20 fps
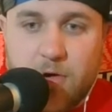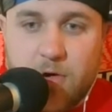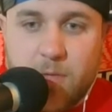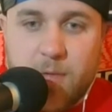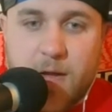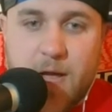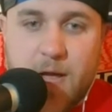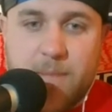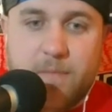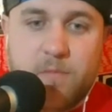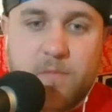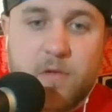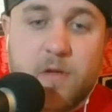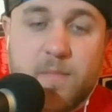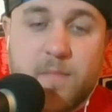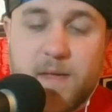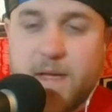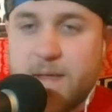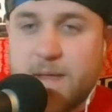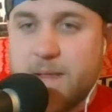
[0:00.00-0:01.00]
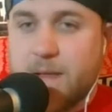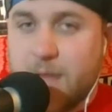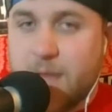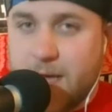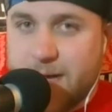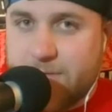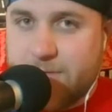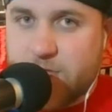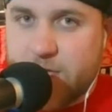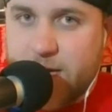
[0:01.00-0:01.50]
Corporate Kappy will be in the
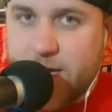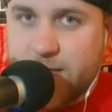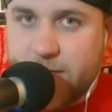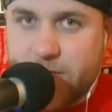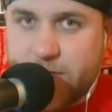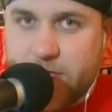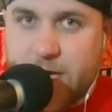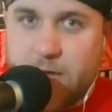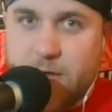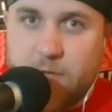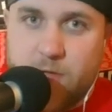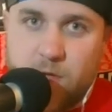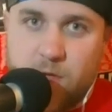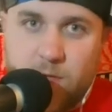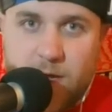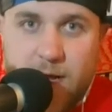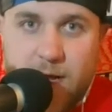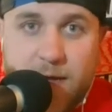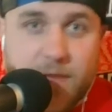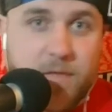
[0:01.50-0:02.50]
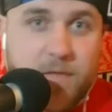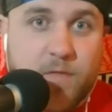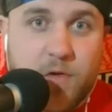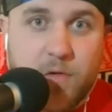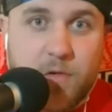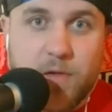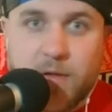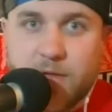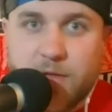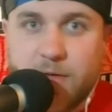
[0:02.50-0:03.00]
live chat to chat with you guys if
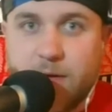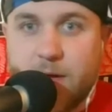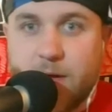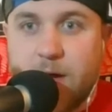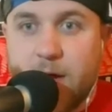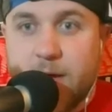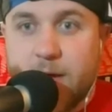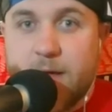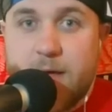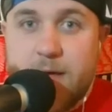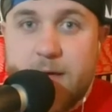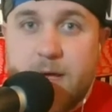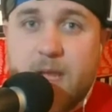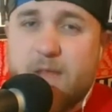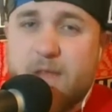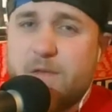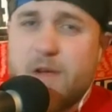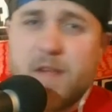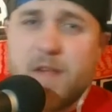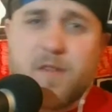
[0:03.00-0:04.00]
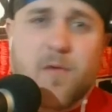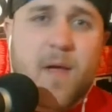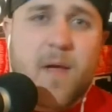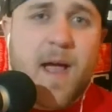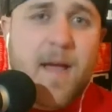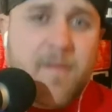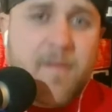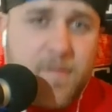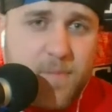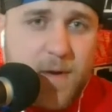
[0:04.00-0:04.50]
you are listening on. And if you guys don't
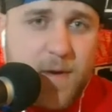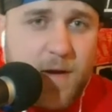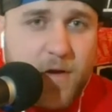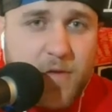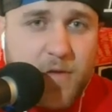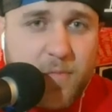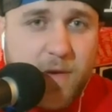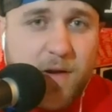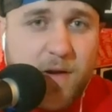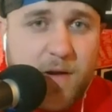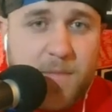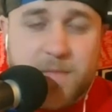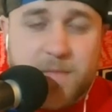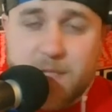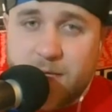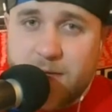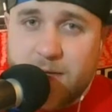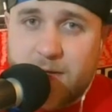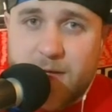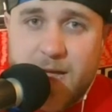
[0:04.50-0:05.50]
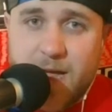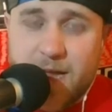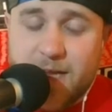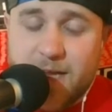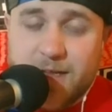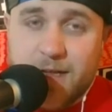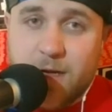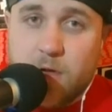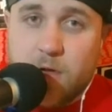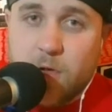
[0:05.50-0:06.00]
have Spreaker, I'm telling you again,
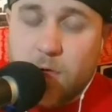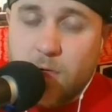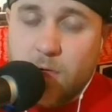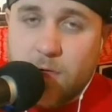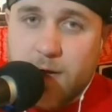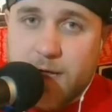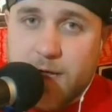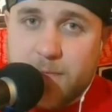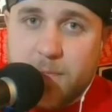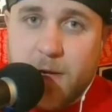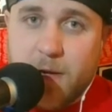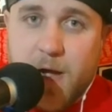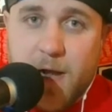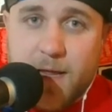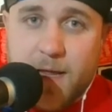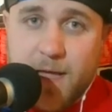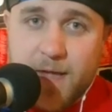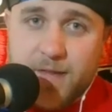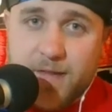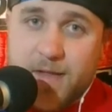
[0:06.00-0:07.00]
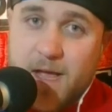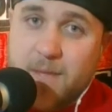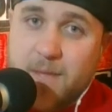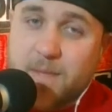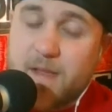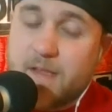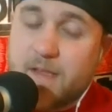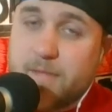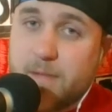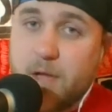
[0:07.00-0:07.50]
is a glorious podcast
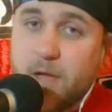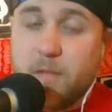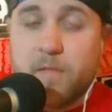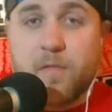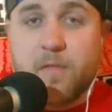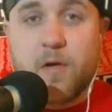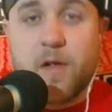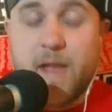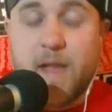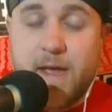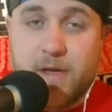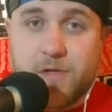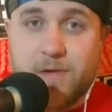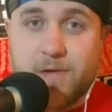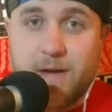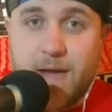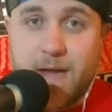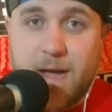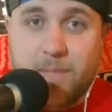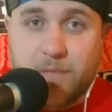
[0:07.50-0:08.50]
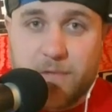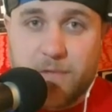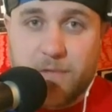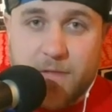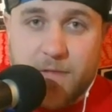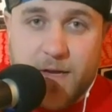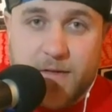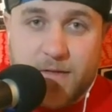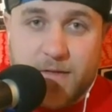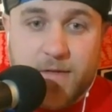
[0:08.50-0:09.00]
app. It's available for all Android and Apple
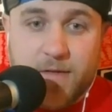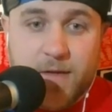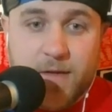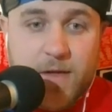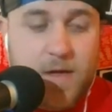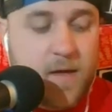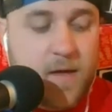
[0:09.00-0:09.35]
devices.